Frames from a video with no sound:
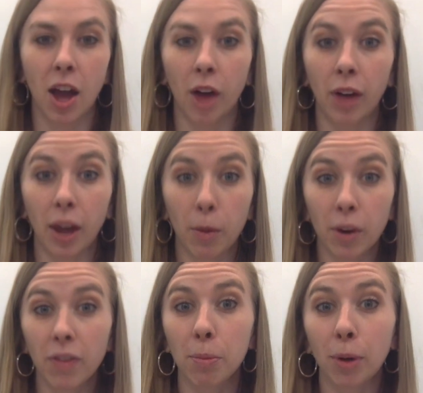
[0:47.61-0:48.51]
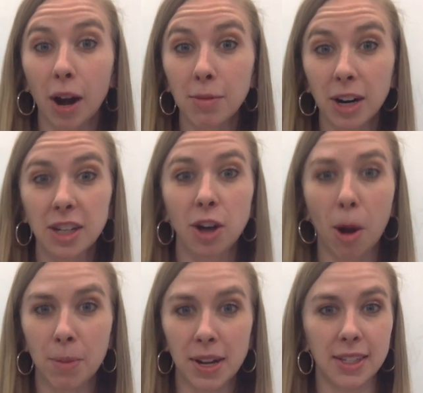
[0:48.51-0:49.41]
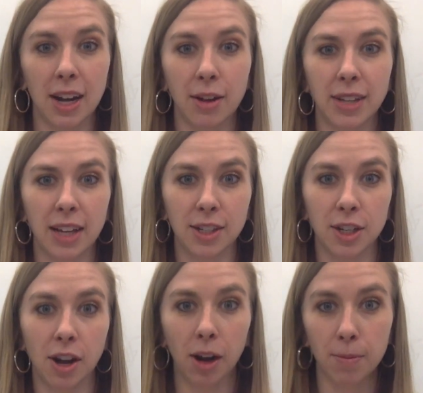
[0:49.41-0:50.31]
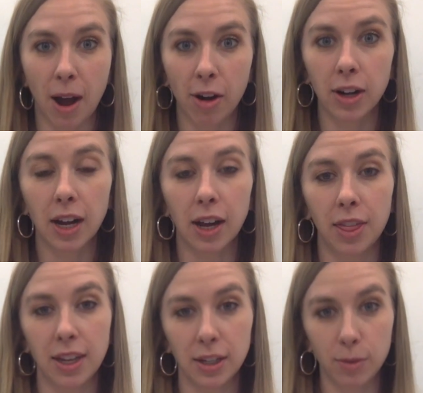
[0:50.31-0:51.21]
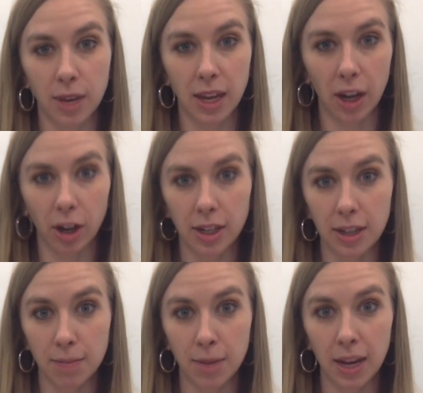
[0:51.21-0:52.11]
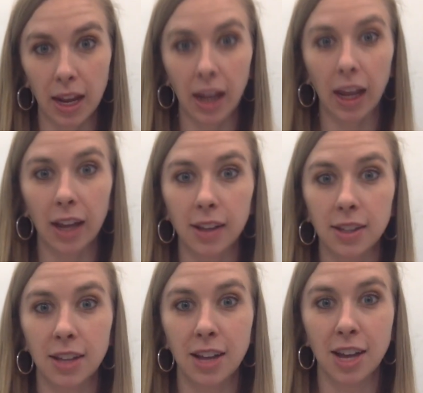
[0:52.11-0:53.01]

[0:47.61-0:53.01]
Okay, one of the primary topics that I was asked to talk about this week in our team meeting is